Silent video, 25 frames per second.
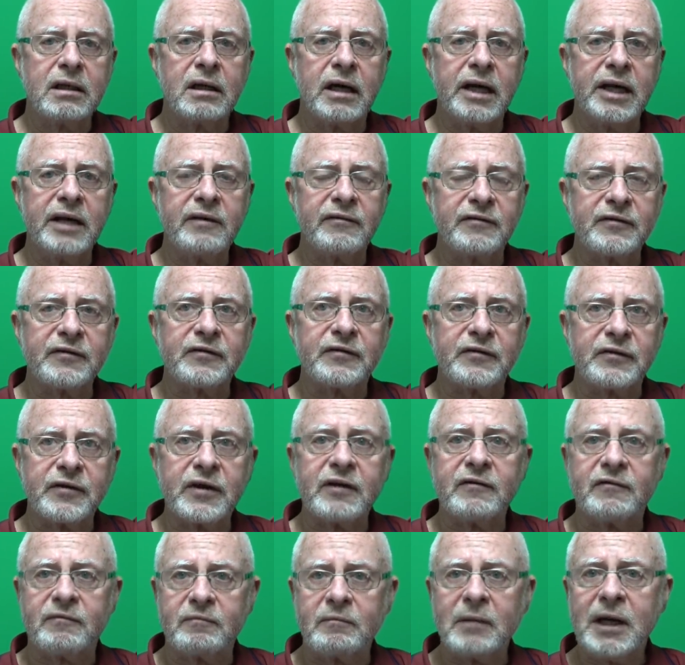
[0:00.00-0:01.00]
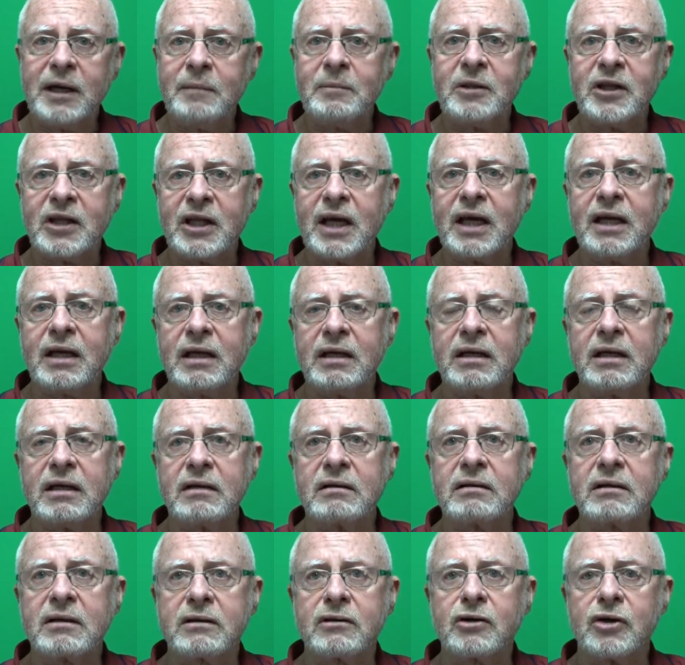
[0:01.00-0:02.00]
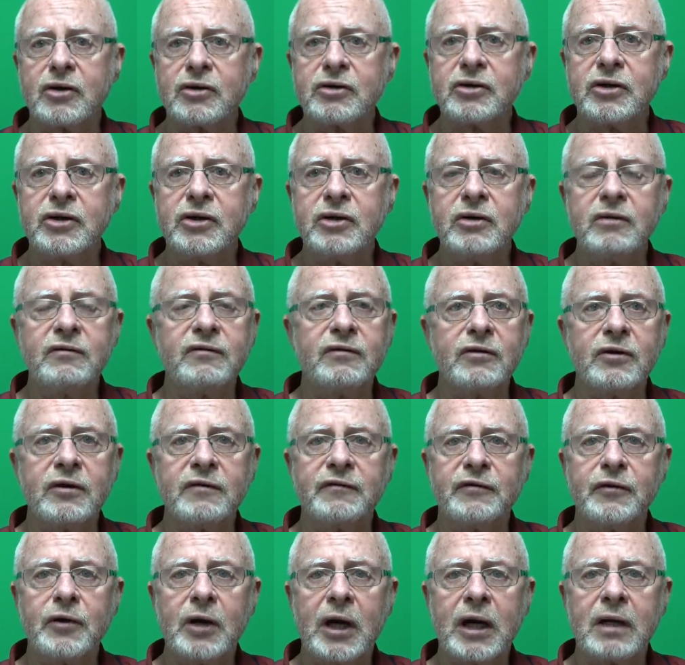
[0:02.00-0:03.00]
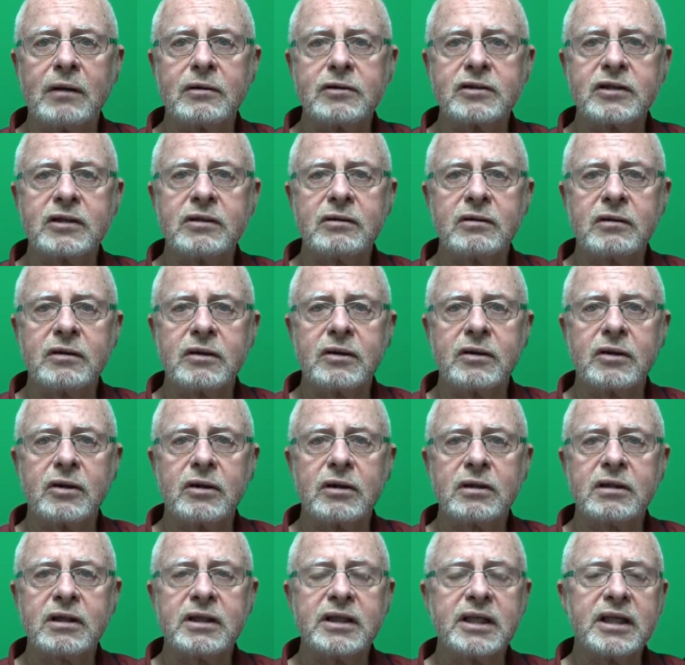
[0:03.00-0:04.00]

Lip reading: And if maybe they're going to continue for a few hours into the dark,